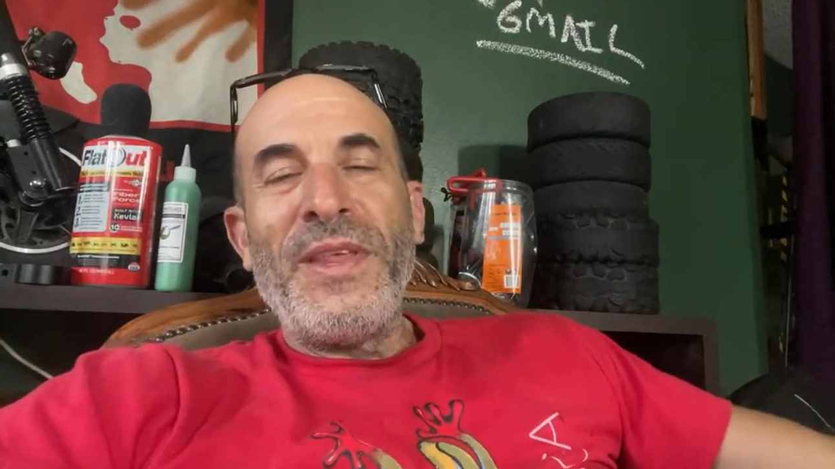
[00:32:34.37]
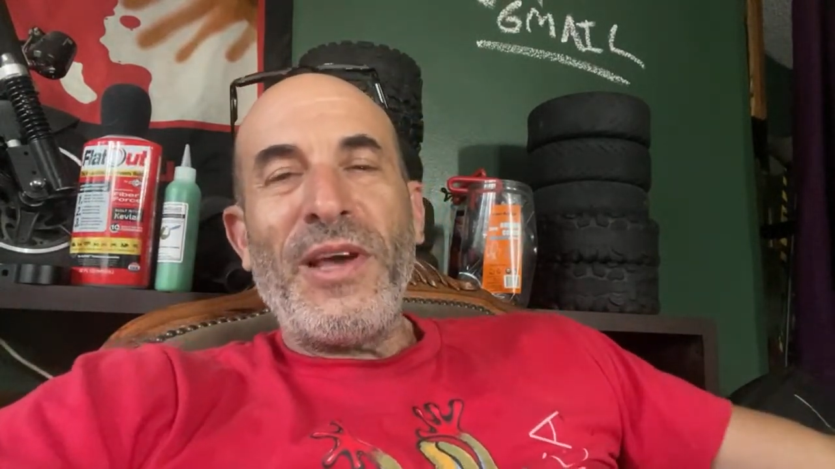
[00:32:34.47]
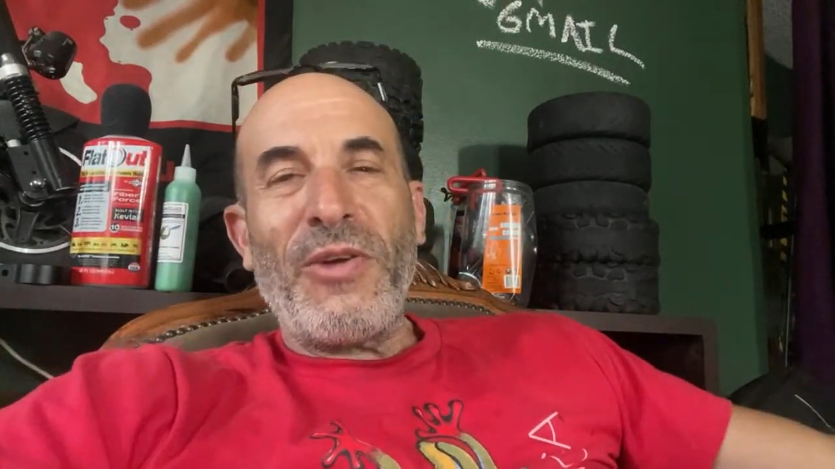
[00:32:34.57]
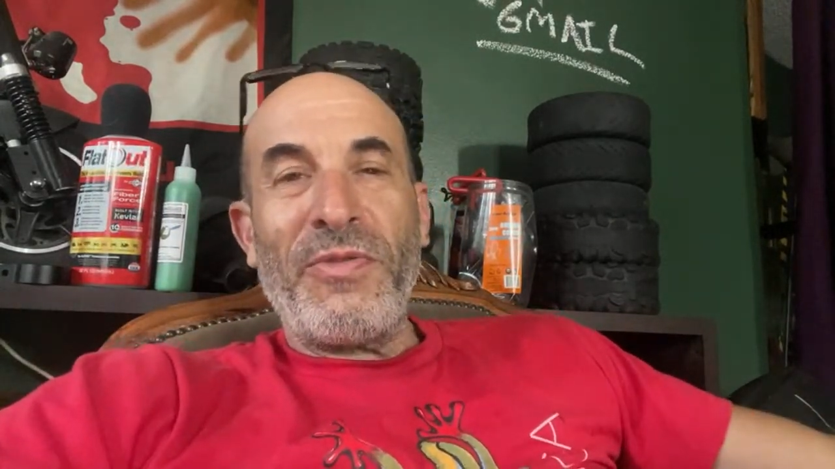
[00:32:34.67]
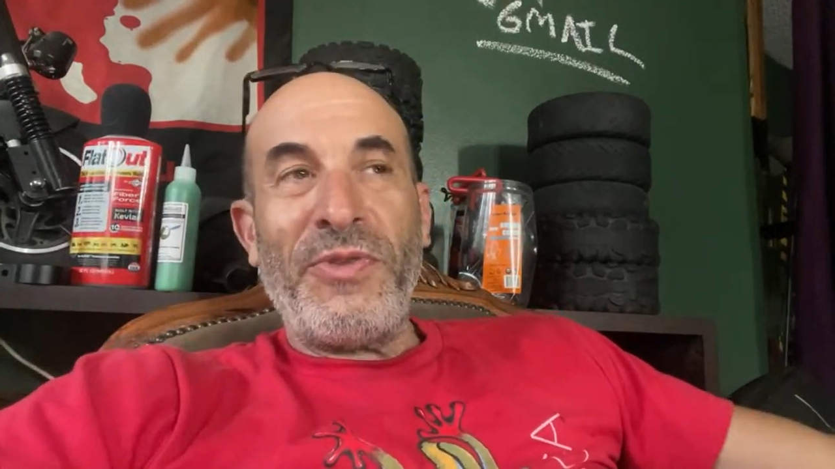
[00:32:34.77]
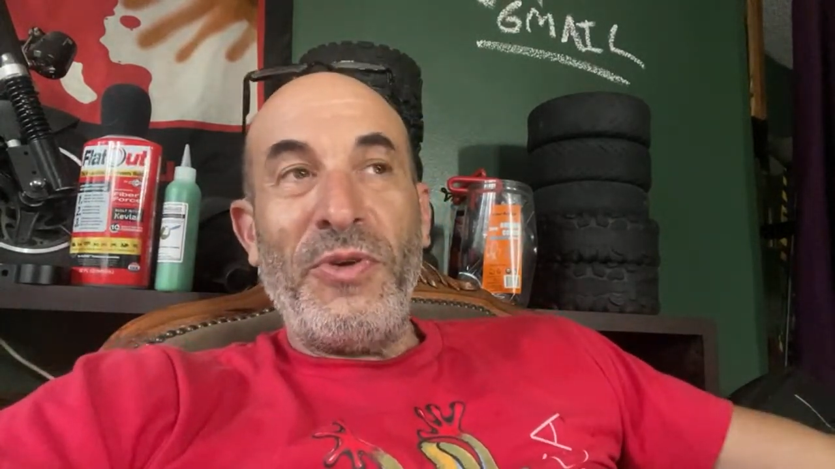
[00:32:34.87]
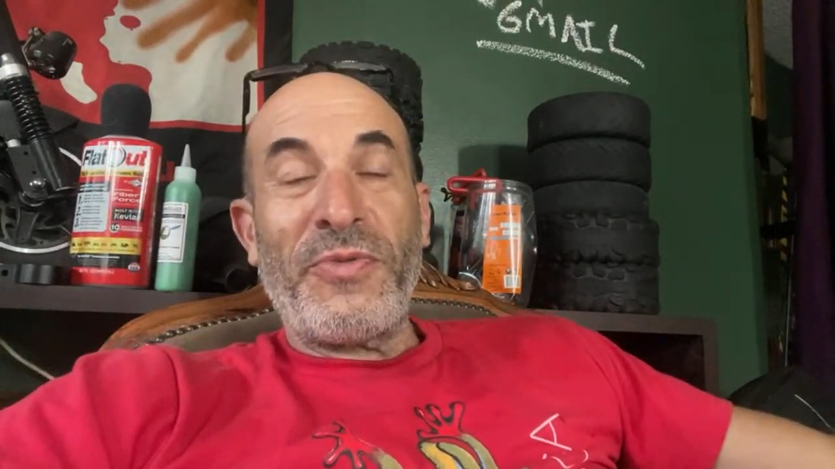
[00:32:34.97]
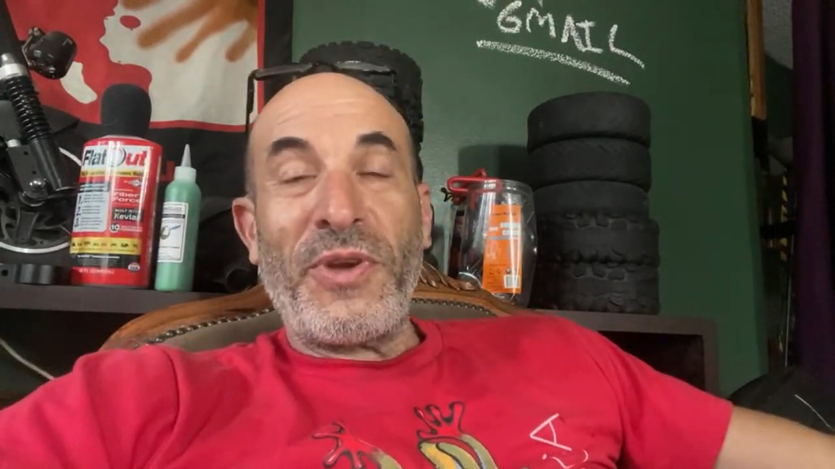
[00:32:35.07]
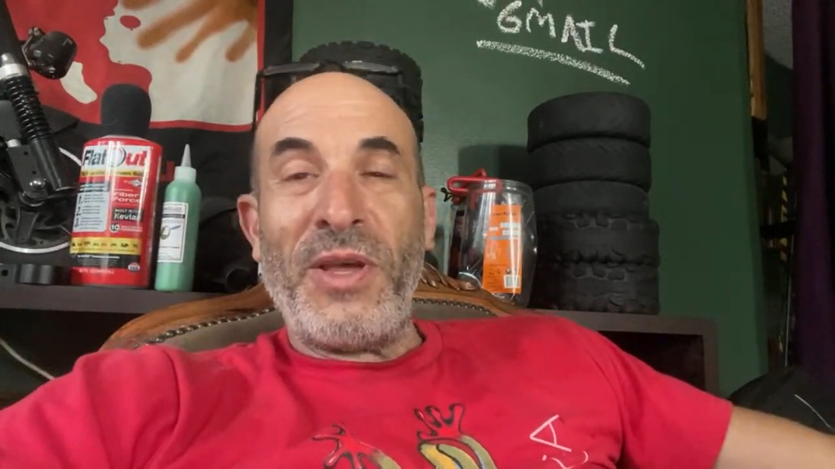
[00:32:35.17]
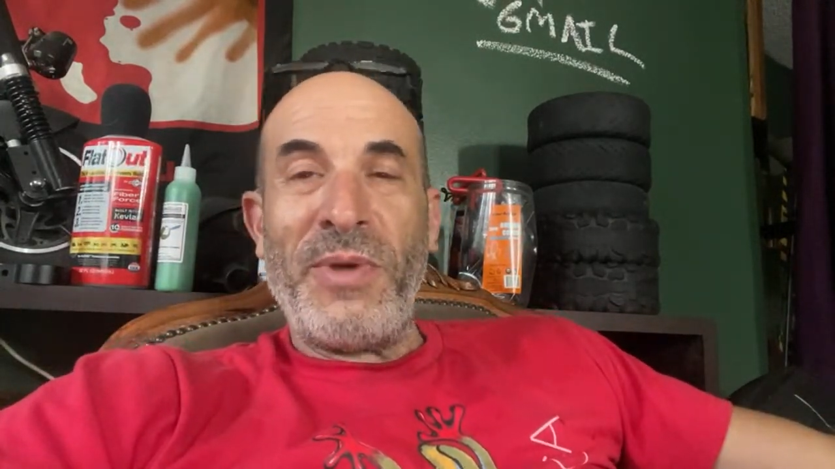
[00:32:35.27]
review for
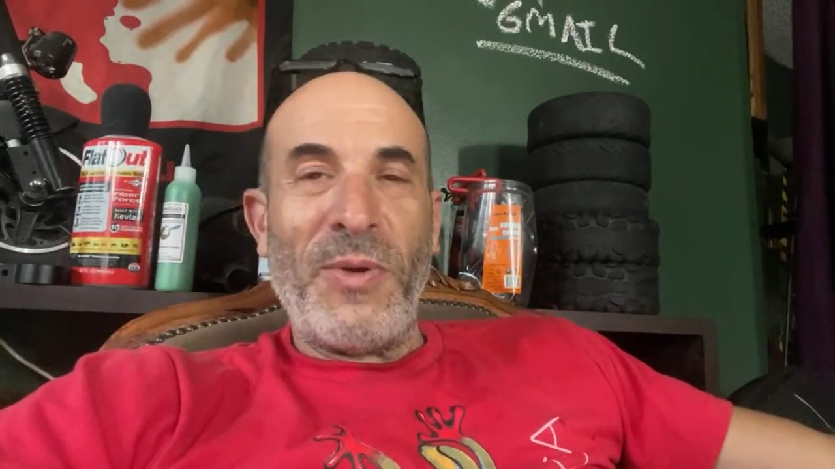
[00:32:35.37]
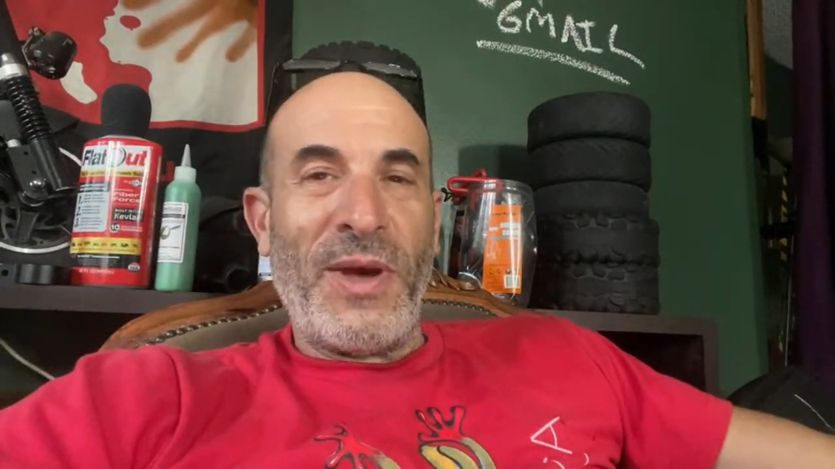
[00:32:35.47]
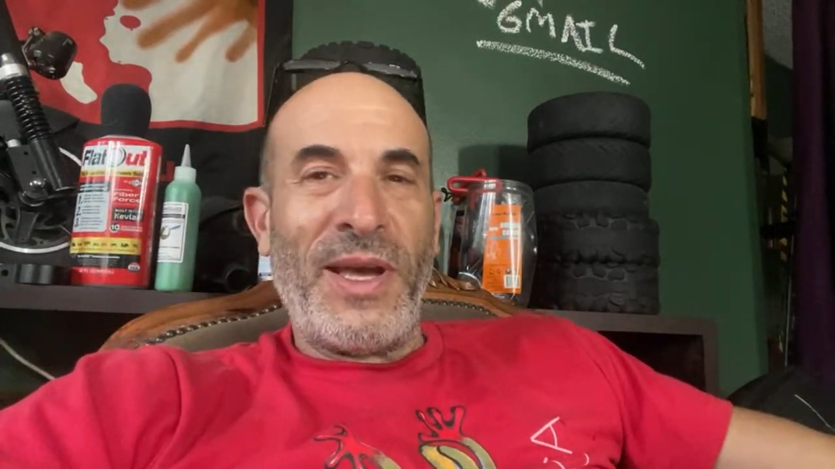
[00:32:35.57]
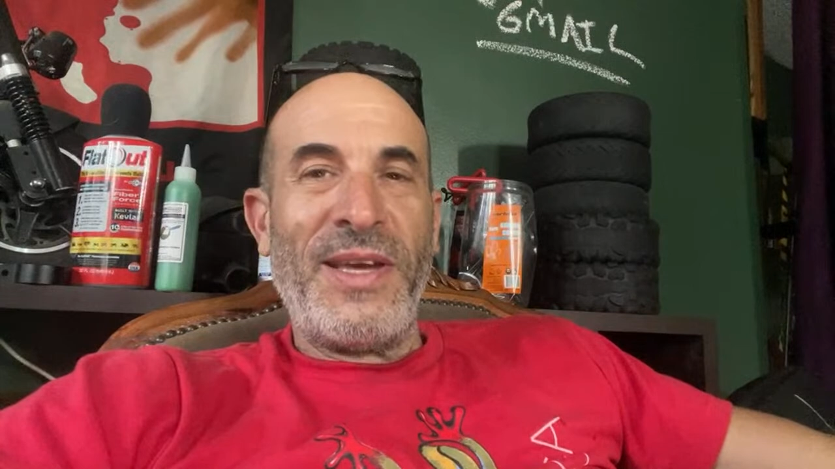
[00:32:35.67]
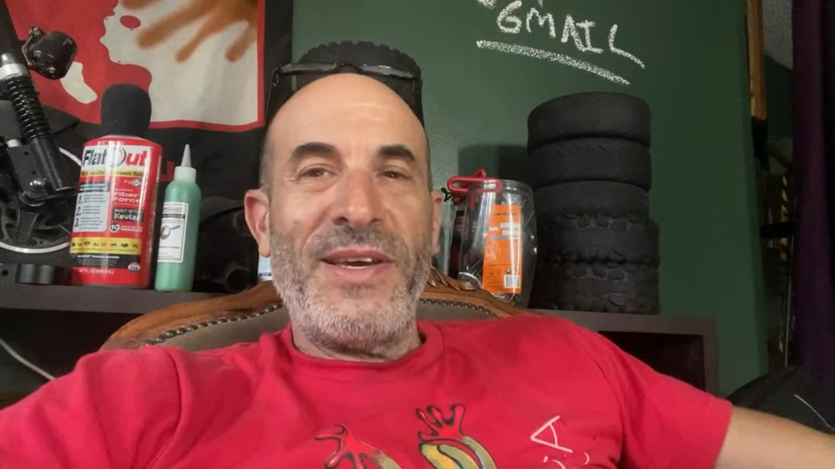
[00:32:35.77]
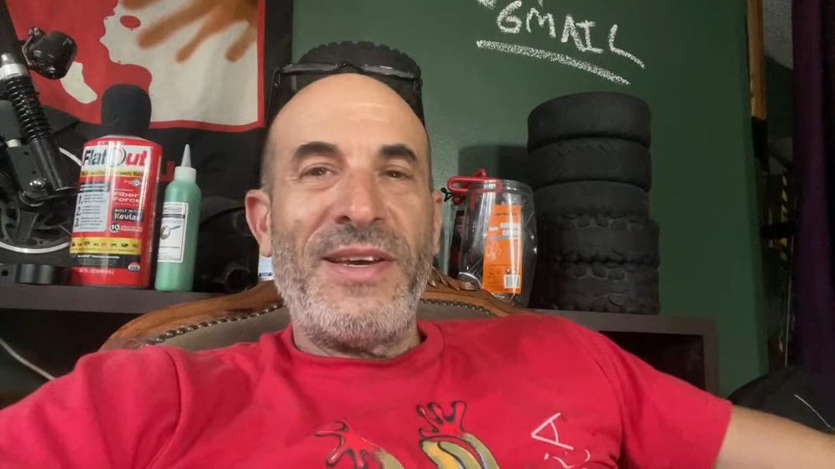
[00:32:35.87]
Hemingway,